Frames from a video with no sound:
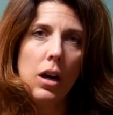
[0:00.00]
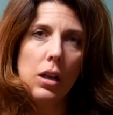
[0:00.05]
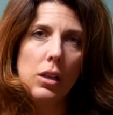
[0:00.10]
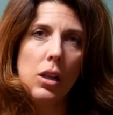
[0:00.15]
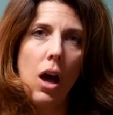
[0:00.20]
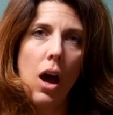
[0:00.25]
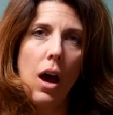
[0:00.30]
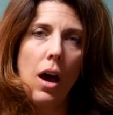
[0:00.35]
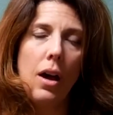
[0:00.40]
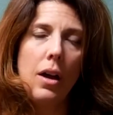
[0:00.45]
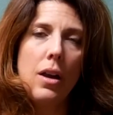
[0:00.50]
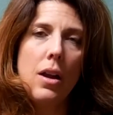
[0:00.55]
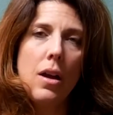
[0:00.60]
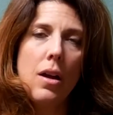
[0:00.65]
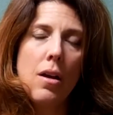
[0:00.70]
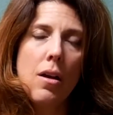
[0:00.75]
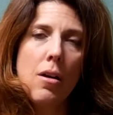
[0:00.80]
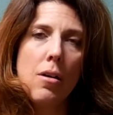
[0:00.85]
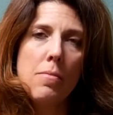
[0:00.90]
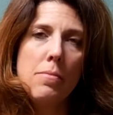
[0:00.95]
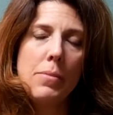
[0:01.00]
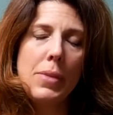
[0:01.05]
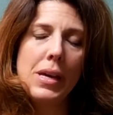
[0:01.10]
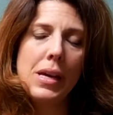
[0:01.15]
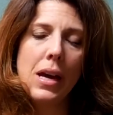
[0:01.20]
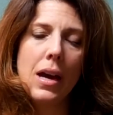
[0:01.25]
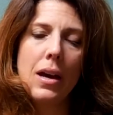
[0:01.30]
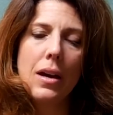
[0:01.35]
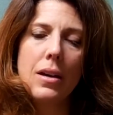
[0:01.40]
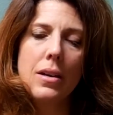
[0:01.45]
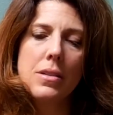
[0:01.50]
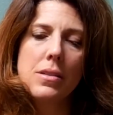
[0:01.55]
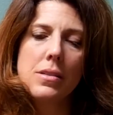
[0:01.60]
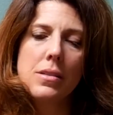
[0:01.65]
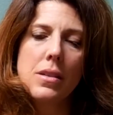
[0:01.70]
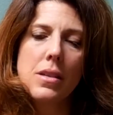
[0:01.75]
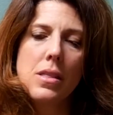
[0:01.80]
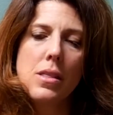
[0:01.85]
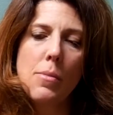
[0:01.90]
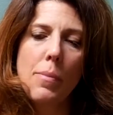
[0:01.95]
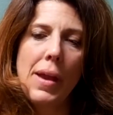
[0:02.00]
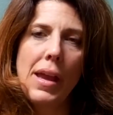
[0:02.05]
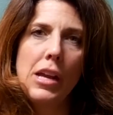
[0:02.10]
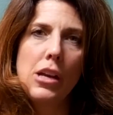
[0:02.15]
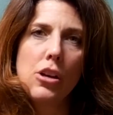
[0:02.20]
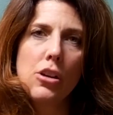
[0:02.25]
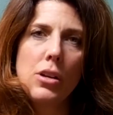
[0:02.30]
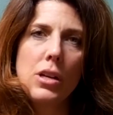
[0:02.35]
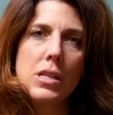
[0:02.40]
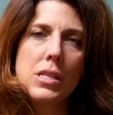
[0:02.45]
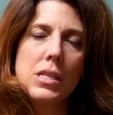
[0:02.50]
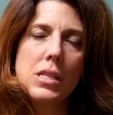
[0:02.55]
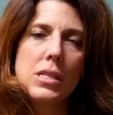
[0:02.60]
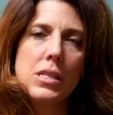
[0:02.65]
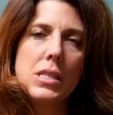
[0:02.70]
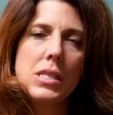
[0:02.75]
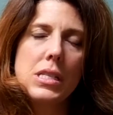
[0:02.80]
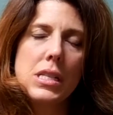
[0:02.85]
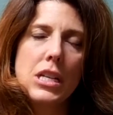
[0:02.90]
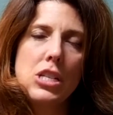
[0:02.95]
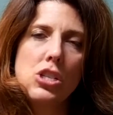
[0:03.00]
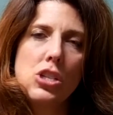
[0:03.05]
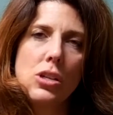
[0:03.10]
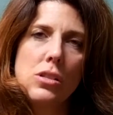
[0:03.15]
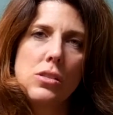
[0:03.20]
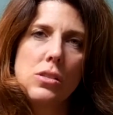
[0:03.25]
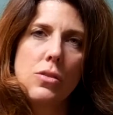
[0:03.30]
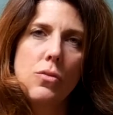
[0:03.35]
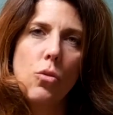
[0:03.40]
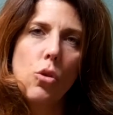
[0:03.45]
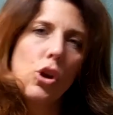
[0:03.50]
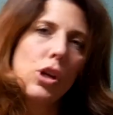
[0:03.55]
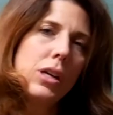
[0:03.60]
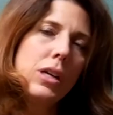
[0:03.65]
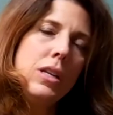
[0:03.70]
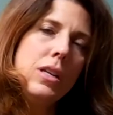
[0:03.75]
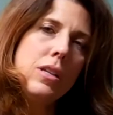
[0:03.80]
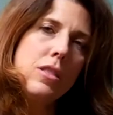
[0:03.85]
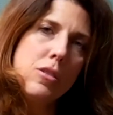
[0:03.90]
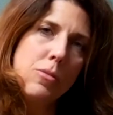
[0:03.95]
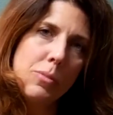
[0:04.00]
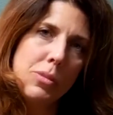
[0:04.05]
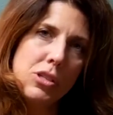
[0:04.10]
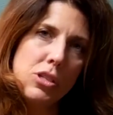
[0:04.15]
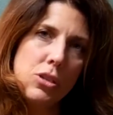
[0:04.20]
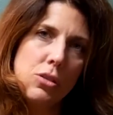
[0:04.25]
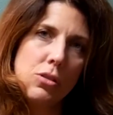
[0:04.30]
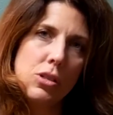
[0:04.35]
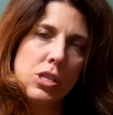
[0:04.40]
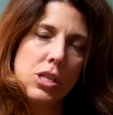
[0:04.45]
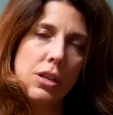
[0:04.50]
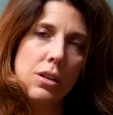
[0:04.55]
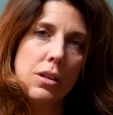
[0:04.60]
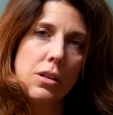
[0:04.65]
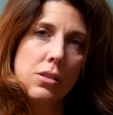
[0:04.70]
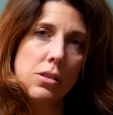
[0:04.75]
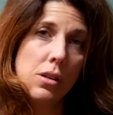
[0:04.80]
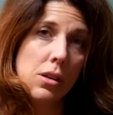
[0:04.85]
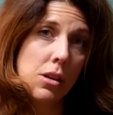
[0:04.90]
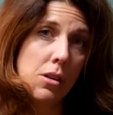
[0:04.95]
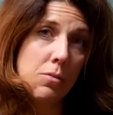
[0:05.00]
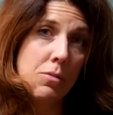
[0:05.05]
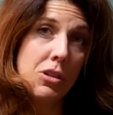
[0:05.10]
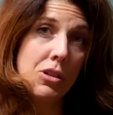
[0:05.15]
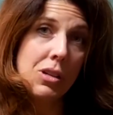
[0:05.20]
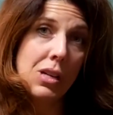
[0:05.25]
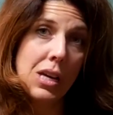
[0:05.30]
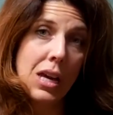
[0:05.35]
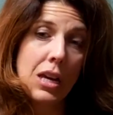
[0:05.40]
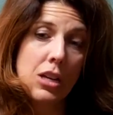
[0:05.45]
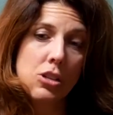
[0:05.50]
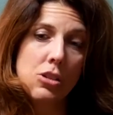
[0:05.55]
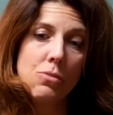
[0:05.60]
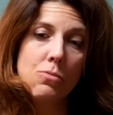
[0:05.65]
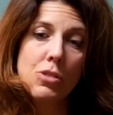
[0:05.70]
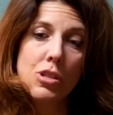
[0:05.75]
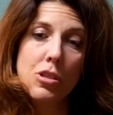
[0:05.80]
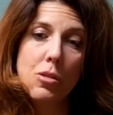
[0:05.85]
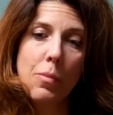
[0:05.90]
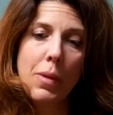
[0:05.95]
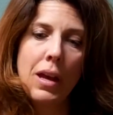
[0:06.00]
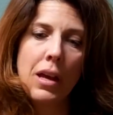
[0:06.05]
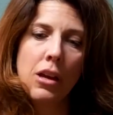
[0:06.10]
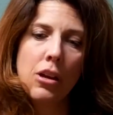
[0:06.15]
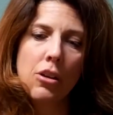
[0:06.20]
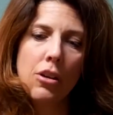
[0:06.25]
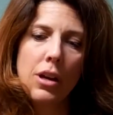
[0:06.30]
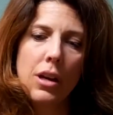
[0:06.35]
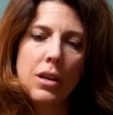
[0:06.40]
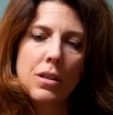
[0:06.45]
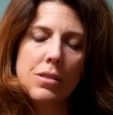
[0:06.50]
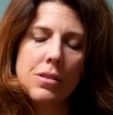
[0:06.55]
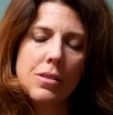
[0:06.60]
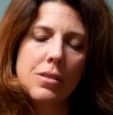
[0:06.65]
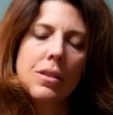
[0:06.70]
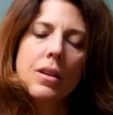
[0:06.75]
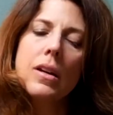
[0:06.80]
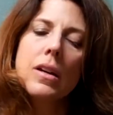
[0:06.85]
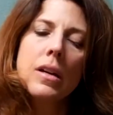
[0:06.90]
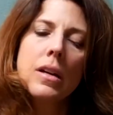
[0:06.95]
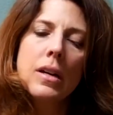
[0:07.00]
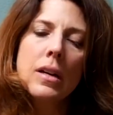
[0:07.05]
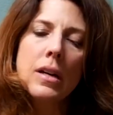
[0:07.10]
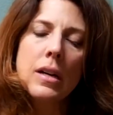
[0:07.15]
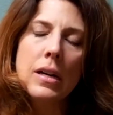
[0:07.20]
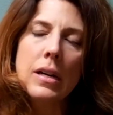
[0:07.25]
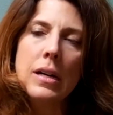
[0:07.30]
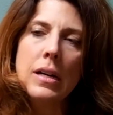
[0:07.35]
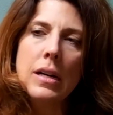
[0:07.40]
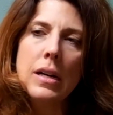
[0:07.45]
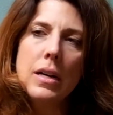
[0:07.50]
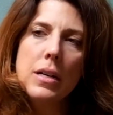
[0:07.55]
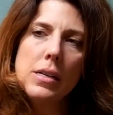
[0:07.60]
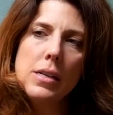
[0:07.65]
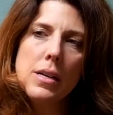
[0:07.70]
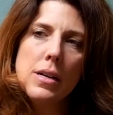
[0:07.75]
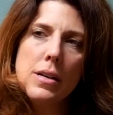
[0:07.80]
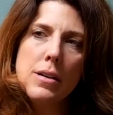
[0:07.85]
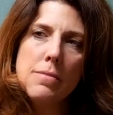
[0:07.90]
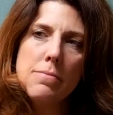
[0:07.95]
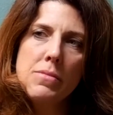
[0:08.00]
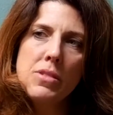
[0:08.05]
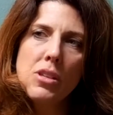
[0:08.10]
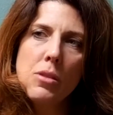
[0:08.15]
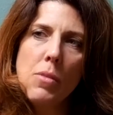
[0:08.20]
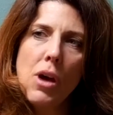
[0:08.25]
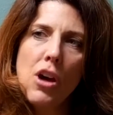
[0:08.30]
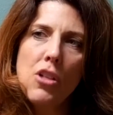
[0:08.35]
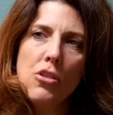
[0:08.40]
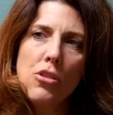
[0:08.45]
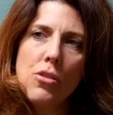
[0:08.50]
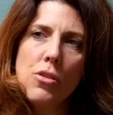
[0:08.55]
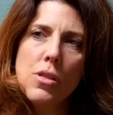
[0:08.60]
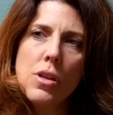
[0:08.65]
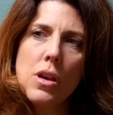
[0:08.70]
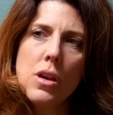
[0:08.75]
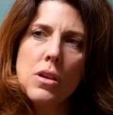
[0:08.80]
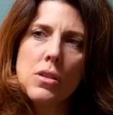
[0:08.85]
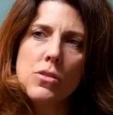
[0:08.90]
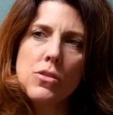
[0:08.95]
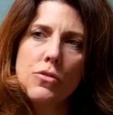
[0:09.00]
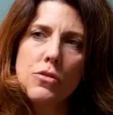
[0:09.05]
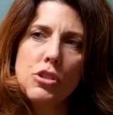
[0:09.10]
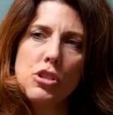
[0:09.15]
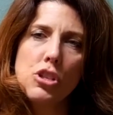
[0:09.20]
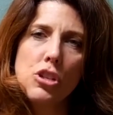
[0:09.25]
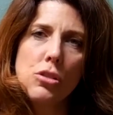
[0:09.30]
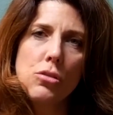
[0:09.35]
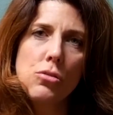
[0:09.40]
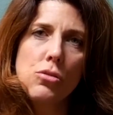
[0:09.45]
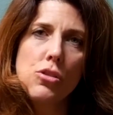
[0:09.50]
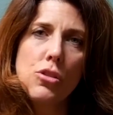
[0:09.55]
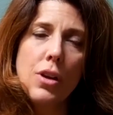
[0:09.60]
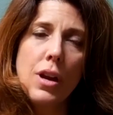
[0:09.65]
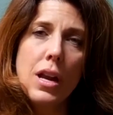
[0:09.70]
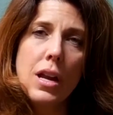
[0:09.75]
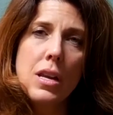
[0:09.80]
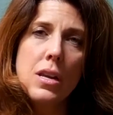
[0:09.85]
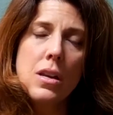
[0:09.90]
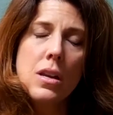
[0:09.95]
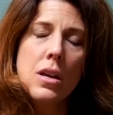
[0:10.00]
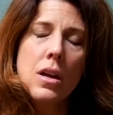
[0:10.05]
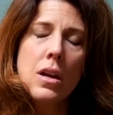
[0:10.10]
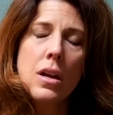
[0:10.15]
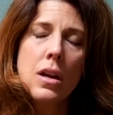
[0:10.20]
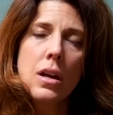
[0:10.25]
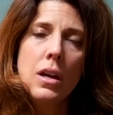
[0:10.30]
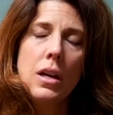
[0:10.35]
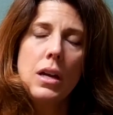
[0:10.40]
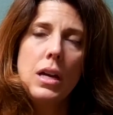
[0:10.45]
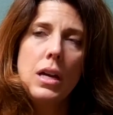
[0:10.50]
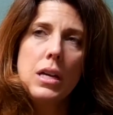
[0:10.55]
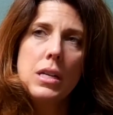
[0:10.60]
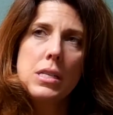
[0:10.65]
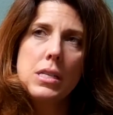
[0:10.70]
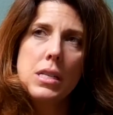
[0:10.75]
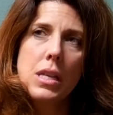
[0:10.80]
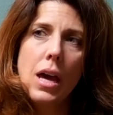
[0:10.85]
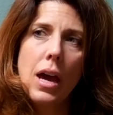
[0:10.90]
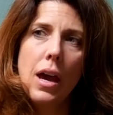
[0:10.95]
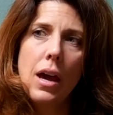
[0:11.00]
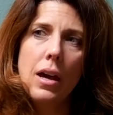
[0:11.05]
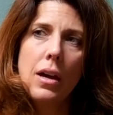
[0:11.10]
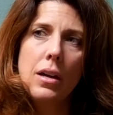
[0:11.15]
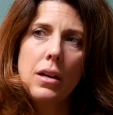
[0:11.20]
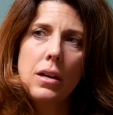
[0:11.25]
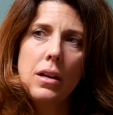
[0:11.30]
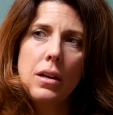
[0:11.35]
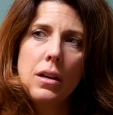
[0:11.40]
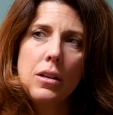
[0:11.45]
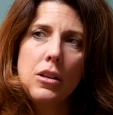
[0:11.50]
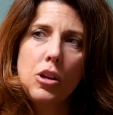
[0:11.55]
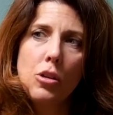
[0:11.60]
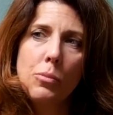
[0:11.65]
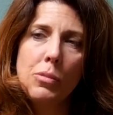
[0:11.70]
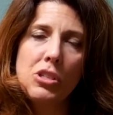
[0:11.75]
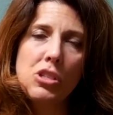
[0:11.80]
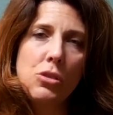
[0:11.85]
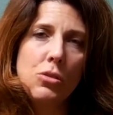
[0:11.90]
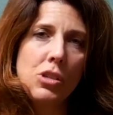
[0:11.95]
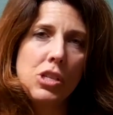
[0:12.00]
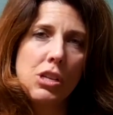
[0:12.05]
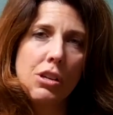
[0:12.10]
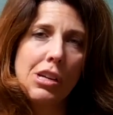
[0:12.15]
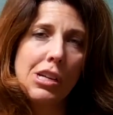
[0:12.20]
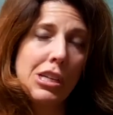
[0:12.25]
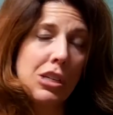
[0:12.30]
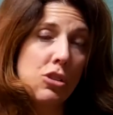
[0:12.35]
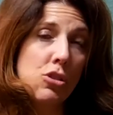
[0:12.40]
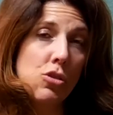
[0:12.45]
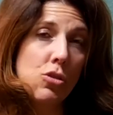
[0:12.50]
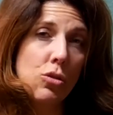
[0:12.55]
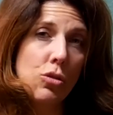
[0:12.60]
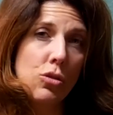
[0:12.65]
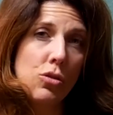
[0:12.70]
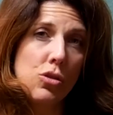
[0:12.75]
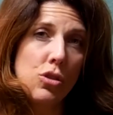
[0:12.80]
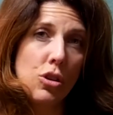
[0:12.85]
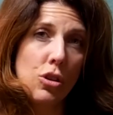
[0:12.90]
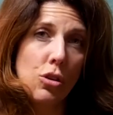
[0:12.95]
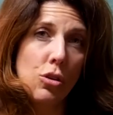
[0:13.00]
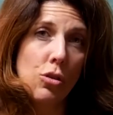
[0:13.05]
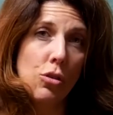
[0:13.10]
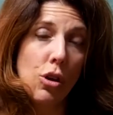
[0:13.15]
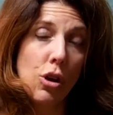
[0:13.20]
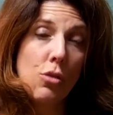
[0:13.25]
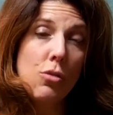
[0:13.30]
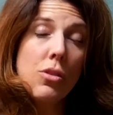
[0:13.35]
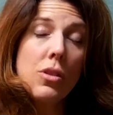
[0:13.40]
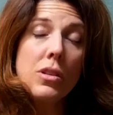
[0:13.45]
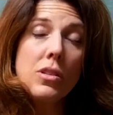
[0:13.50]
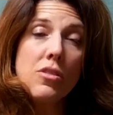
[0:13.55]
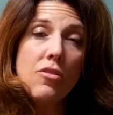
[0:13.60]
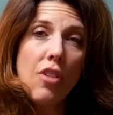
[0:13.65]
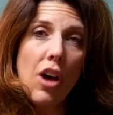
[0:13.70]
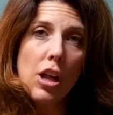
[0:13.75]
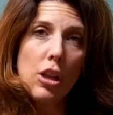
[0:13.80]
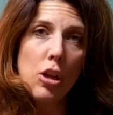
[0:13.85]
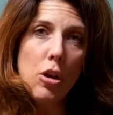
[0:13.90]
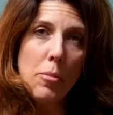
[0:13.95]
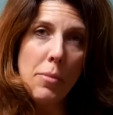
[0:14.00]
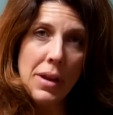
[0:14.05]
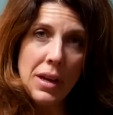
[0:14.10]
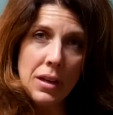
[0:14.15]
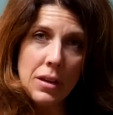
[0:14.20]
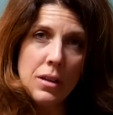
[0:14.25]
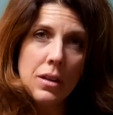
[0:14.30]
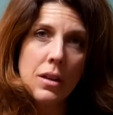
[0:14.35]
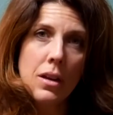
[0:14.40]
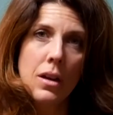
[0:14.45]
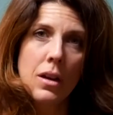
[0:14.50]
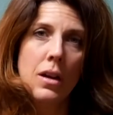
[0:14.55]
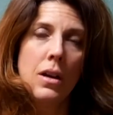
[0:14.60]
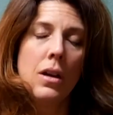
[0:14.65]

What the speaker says: a lot because the pancreas is a digestive organ and the pituitary is in communication with the pancreas. Some other things for children is that your pituitary controls your growth and development.